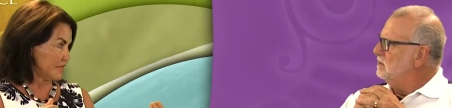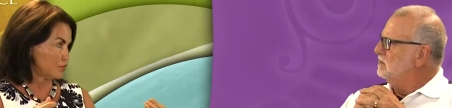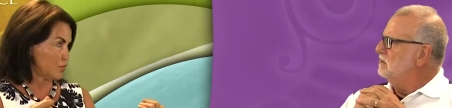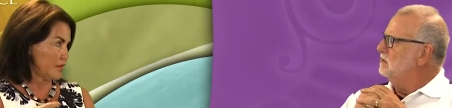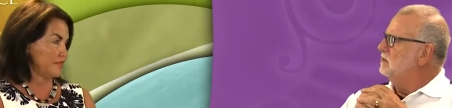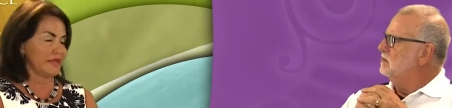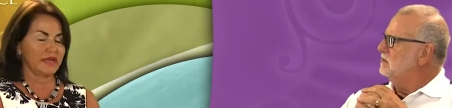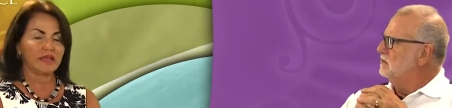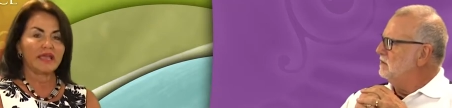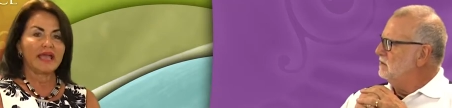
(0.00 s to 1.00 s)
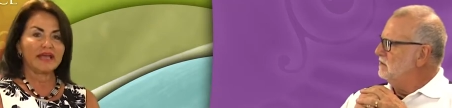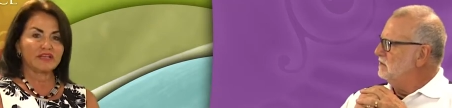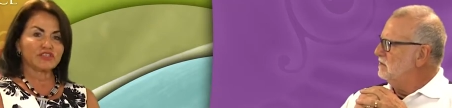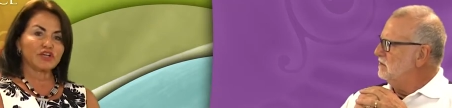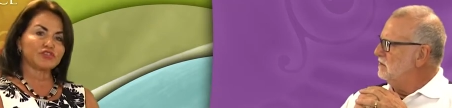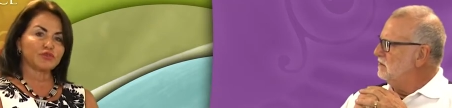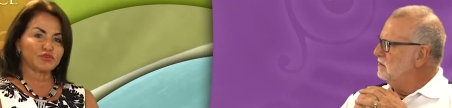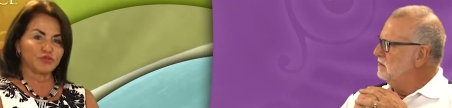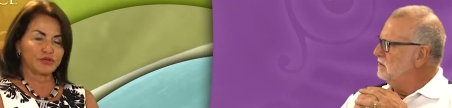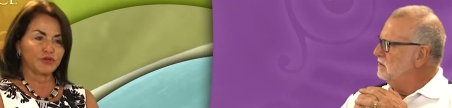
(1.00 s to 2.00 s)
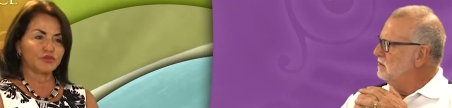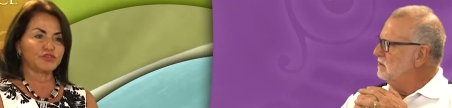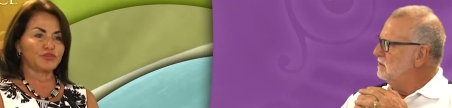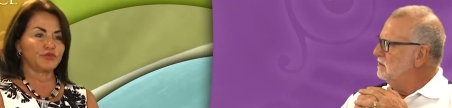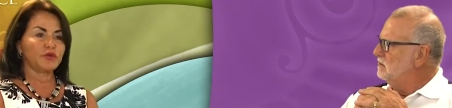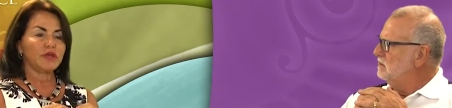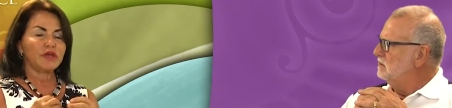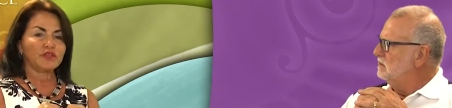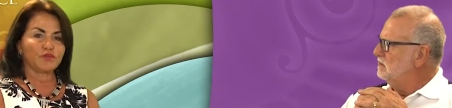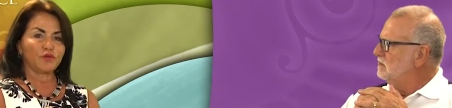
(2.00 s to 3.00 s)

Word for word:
Speaker 1: That's one thing. And it's also a trigger to the